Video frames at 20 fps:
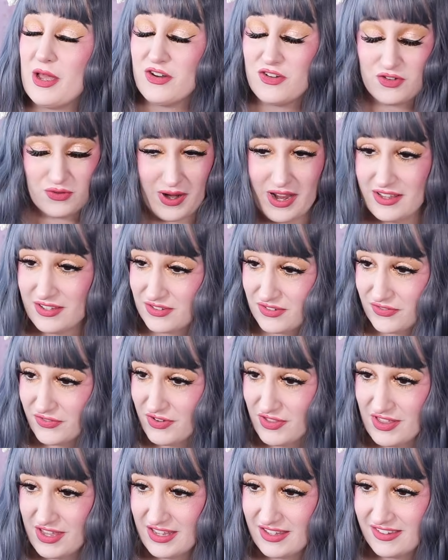dress
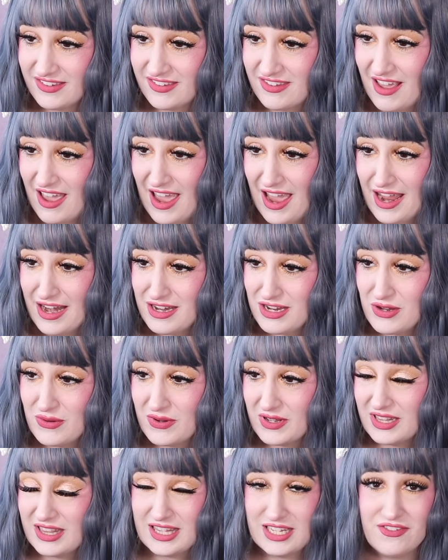for this, and you
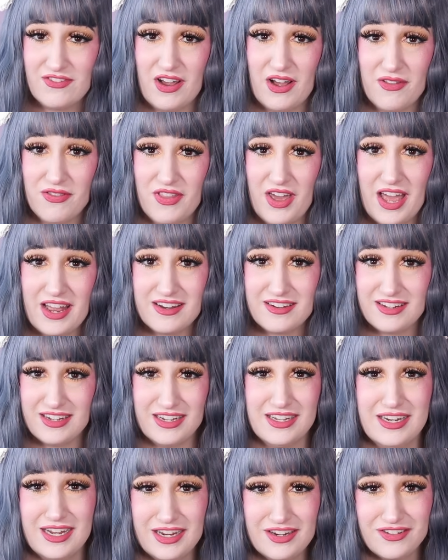could live out that
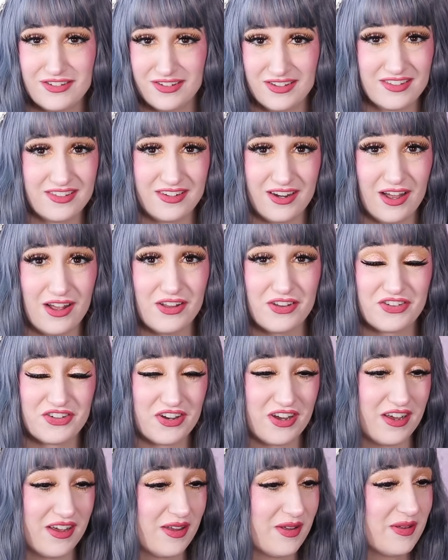teenage
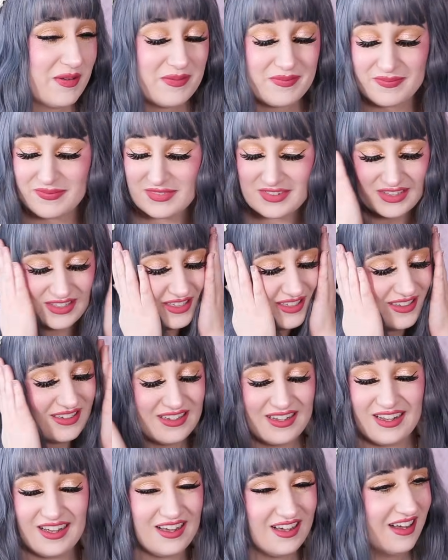nostalgia.
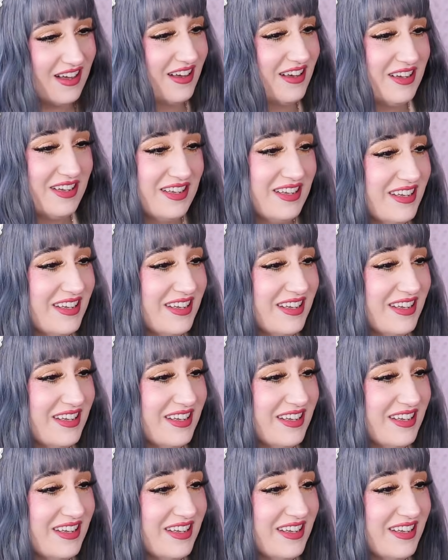Oh,